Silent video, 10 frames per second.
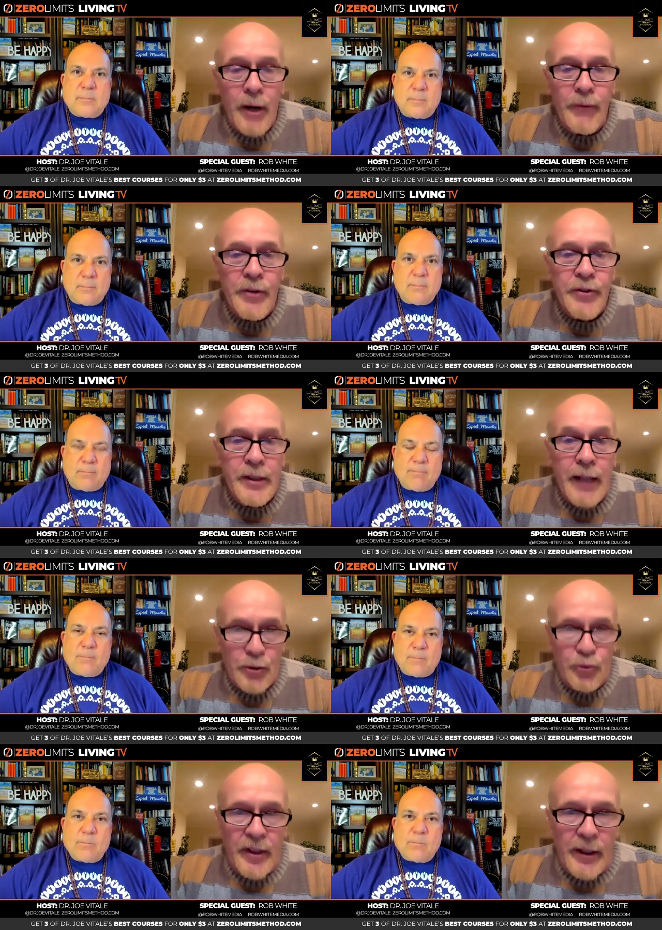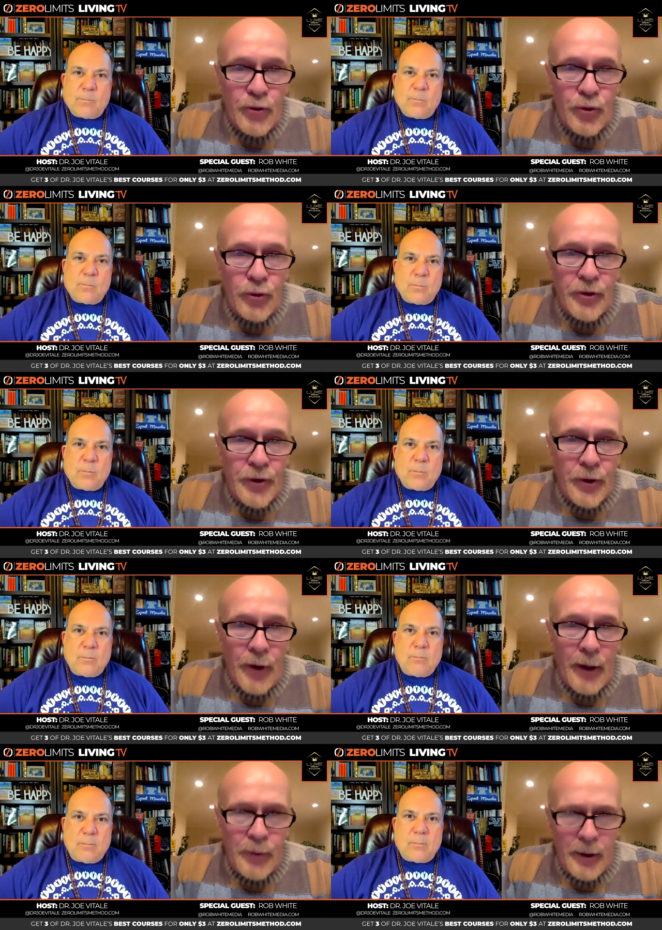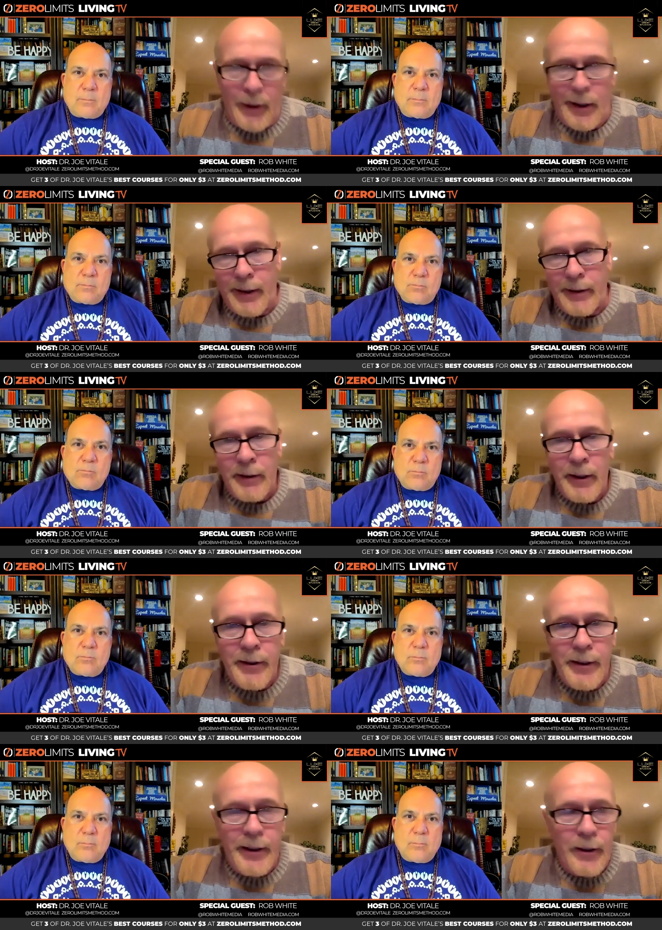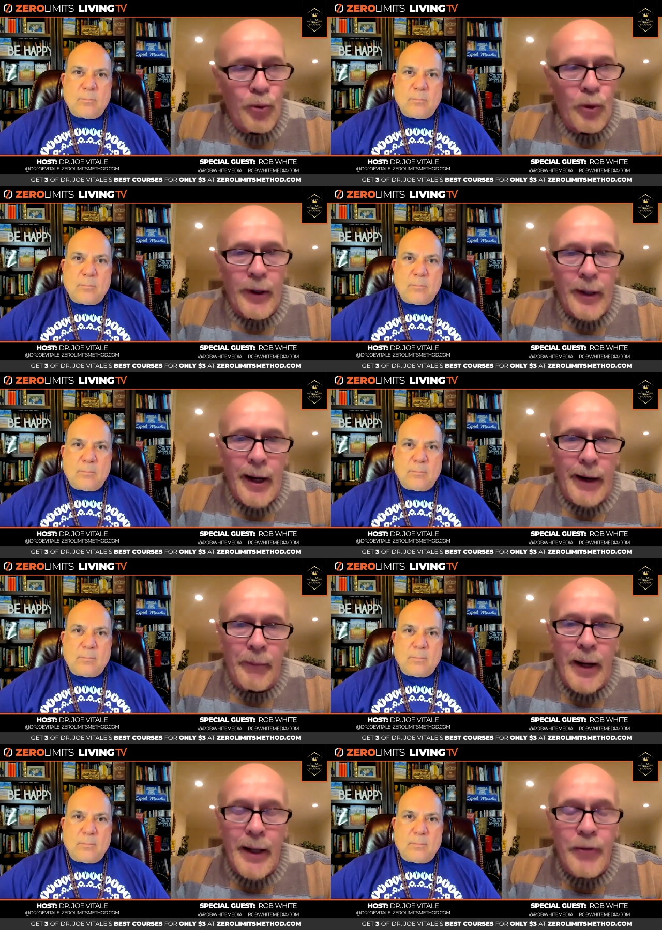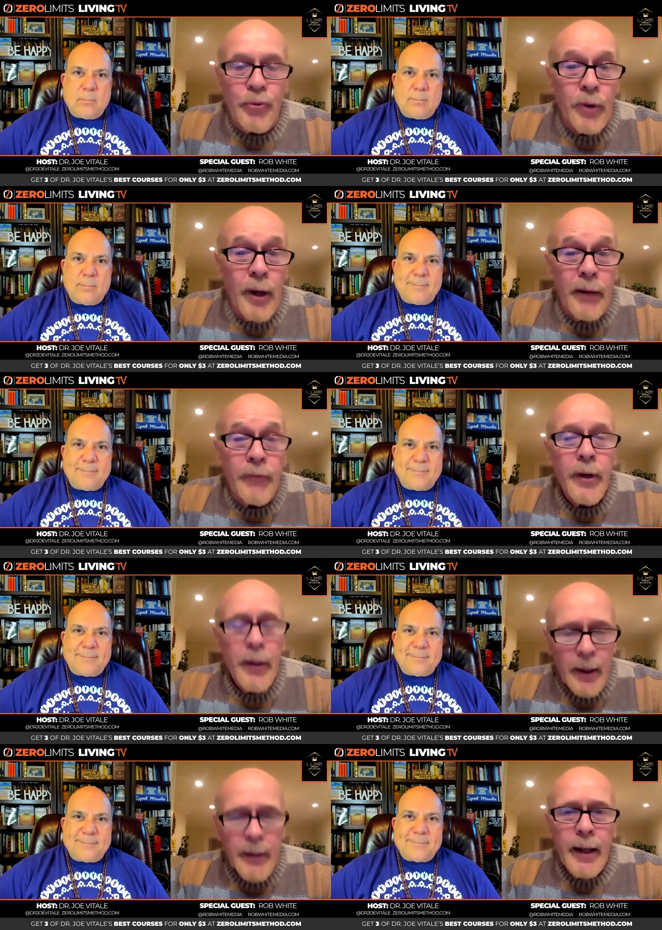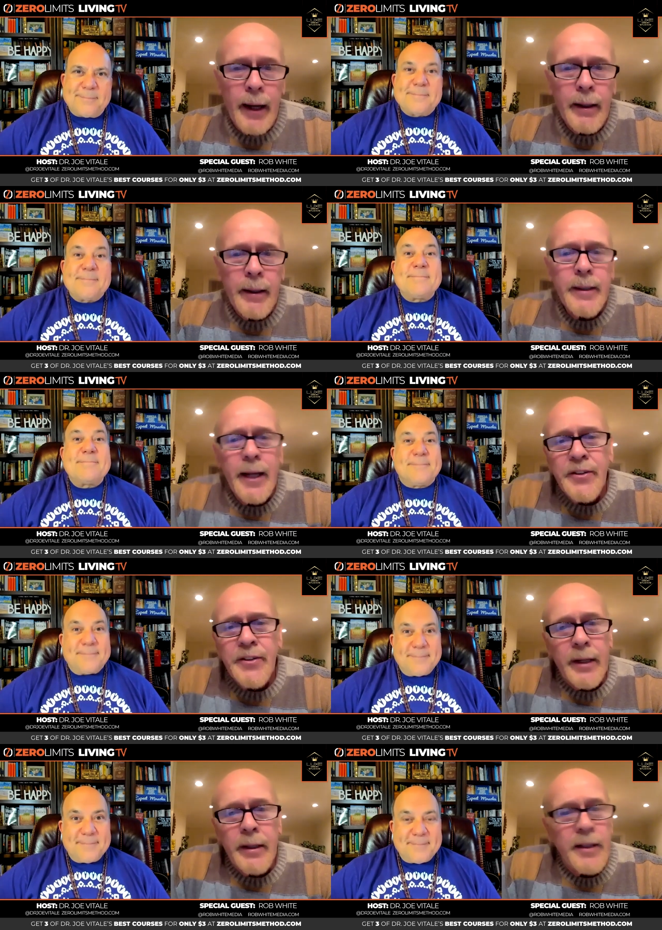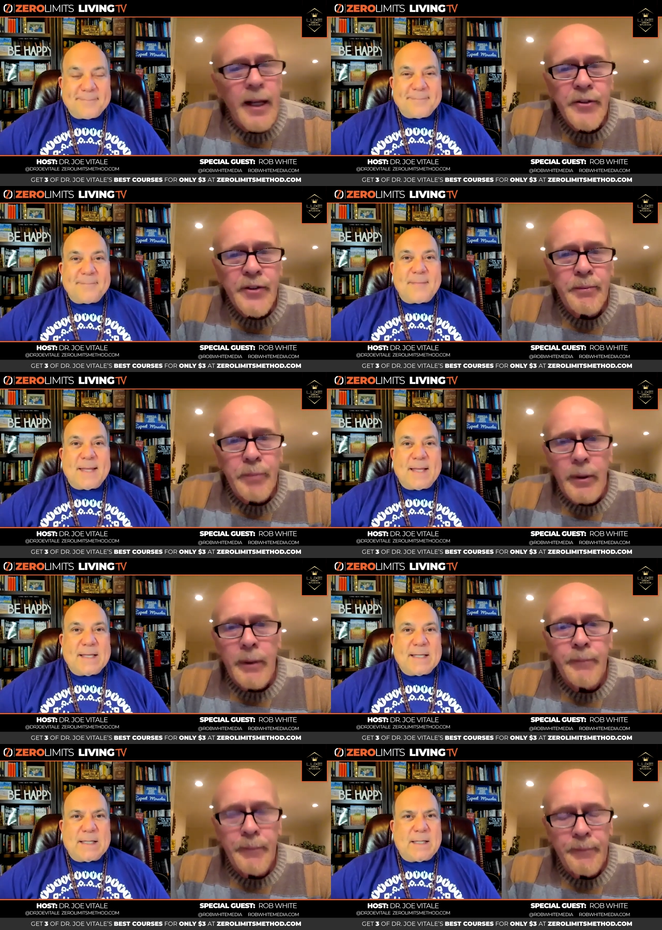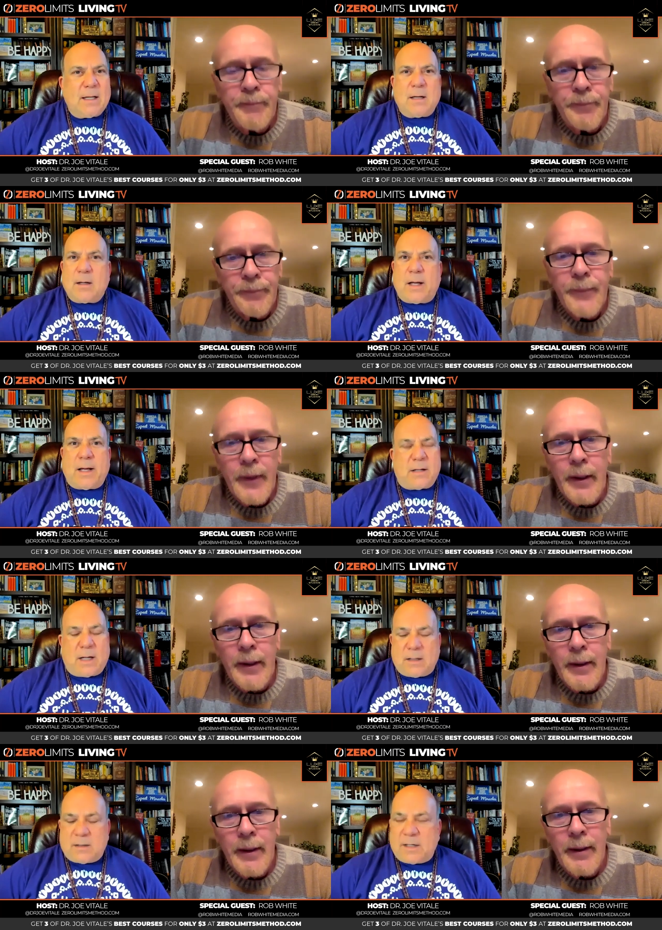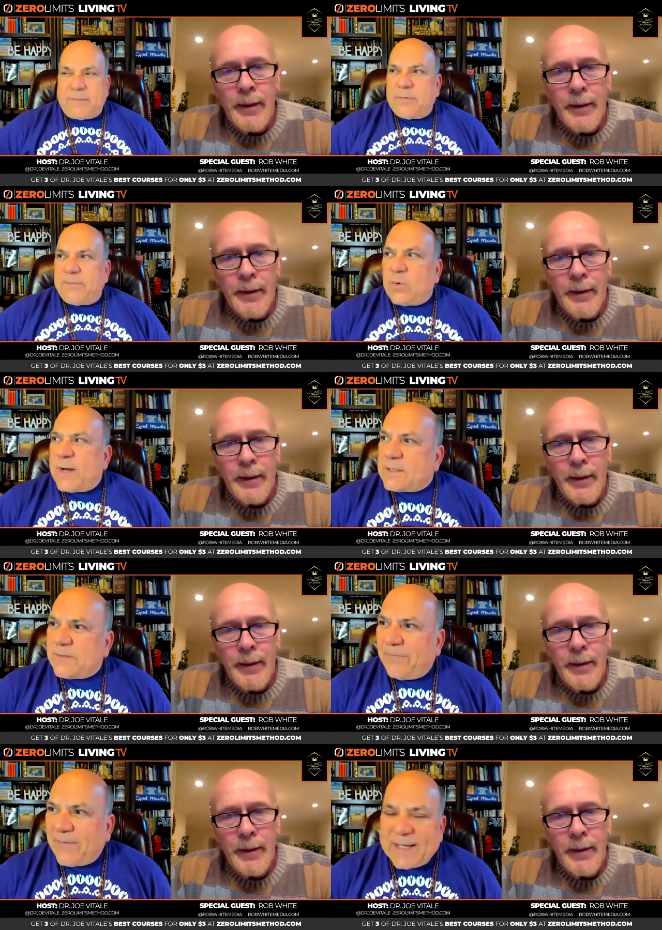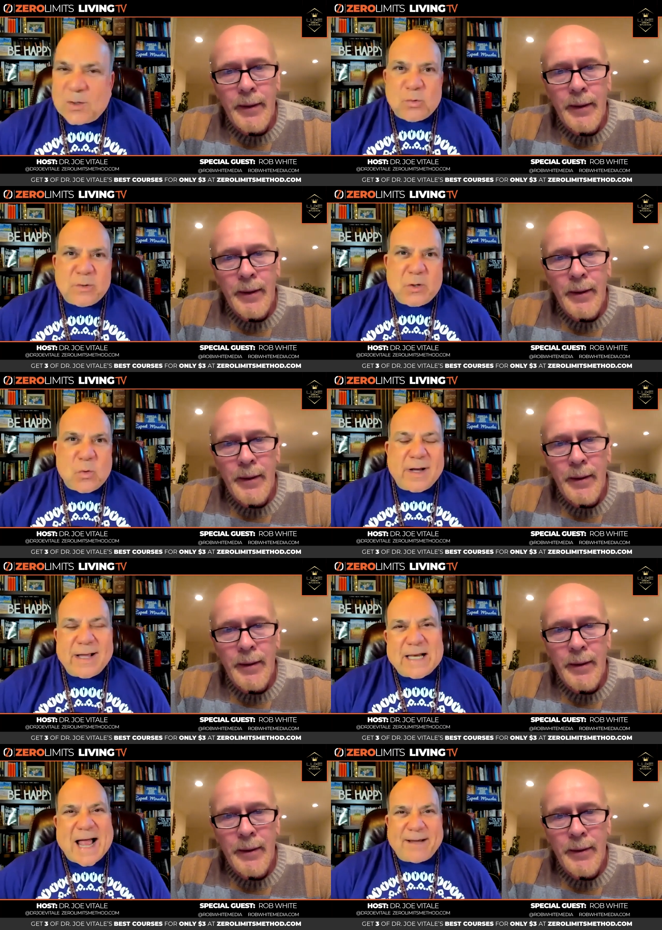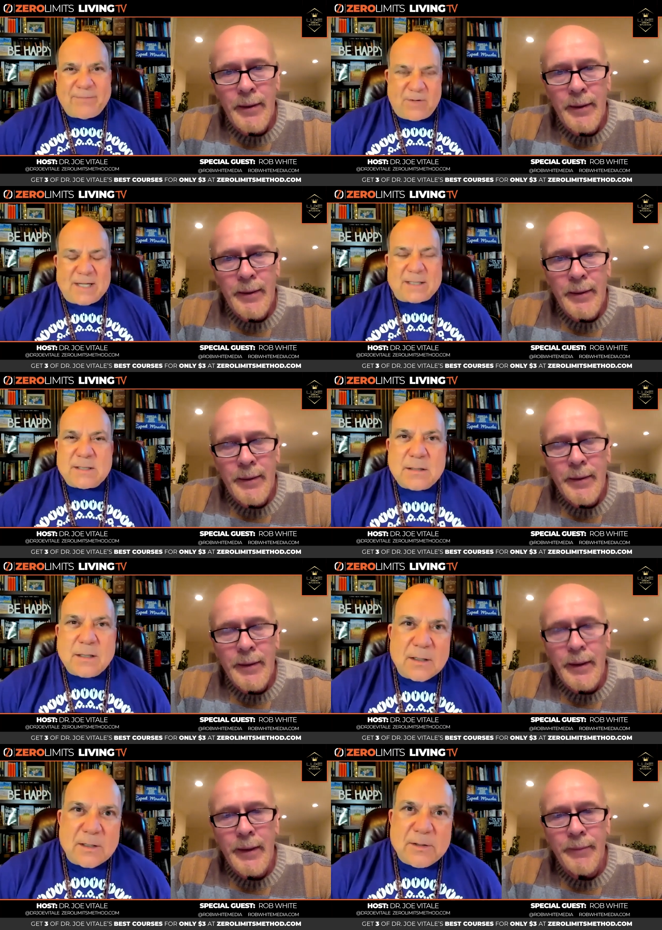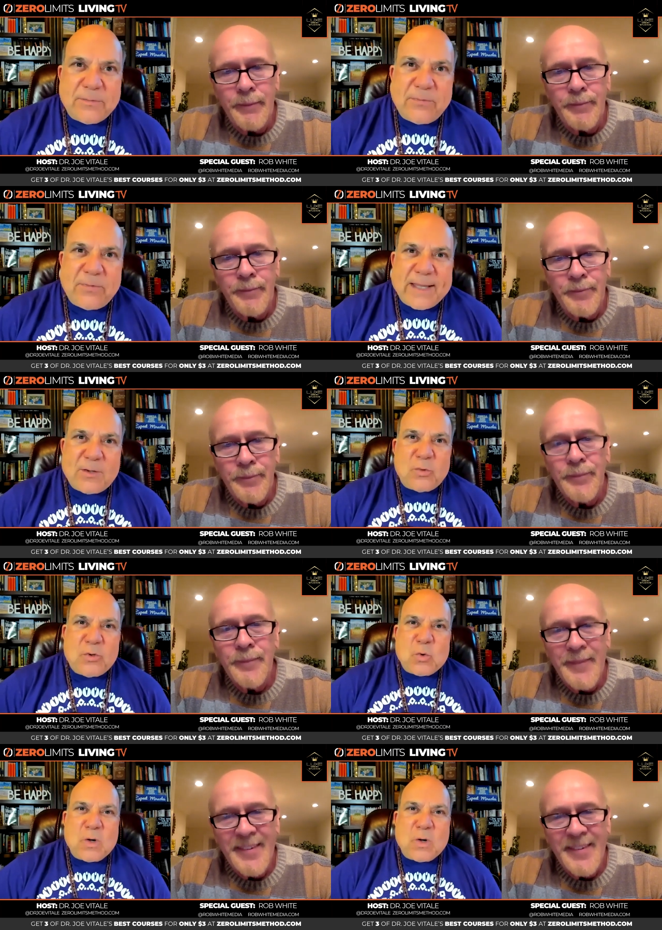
Speaker 1: Obviously, that's when the intruder showed up. You're not here to hmm. you're here to work hard and make it through life. Yeah, that's it.
Speaker 2: That's simple. I, I love the phrase "feel your aliveness." Yeah. Feel your